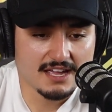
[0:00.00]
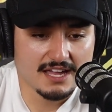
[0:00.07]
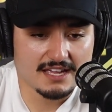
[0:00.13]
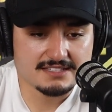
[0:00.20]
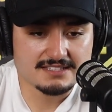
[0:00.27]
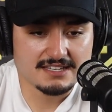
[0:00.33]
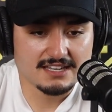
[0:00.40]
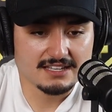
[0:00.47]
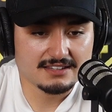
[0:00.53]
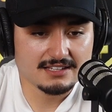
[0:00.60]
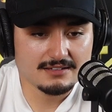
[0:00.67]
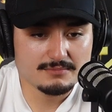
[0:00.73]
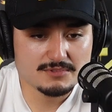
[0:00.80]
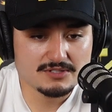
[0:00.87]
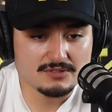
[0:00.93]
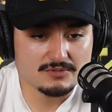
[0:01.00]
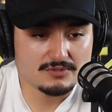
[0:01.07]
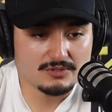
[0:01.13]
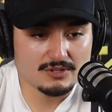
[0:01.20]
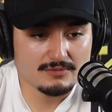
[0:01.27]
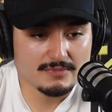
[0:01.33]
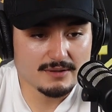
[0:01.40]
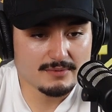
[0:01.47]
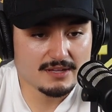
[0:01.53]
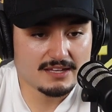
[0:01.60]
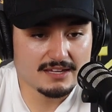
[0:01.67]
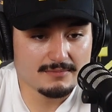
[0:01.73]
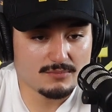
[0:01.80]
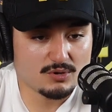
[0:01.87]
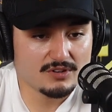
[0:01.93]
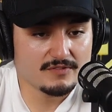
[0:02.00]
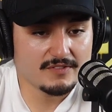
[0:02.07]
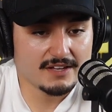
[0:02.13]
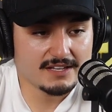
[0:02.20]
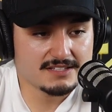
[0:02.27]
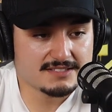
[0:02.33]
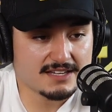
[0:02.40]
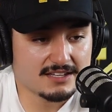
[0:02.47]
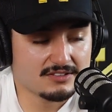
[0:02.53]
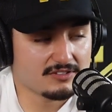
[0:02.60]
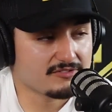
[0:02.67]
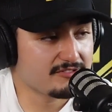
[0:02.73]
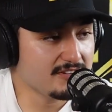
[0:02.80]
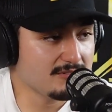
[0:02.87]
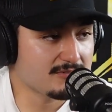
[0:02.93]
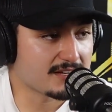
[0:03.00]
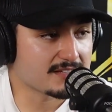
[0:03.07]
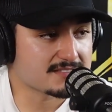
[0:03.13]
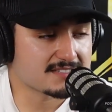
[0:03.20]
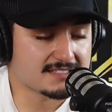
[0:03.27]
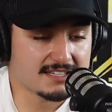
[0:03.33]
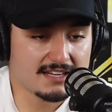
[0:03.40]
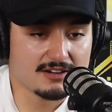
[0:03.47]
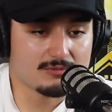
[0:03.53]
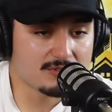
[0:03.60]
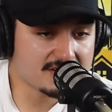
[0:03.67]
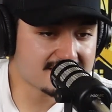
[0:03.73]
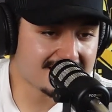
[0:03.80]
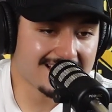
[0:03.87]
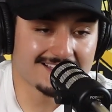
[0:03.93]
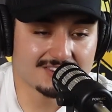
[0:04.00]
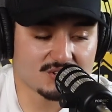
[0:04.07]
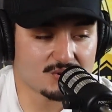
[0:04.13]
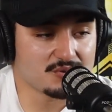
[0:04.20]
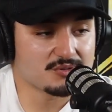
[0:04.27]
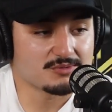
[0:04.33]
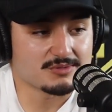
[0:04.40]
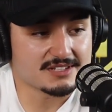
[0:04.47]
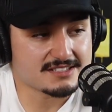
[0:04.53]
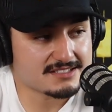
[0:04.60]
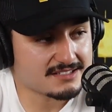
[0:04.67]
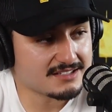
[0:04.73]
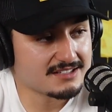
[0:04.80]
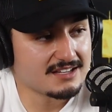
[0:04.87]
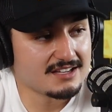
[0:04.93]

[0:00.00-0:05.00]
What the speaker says: and to get them to, maybe get motivated to get their feet wet, to take a risk at their own risk.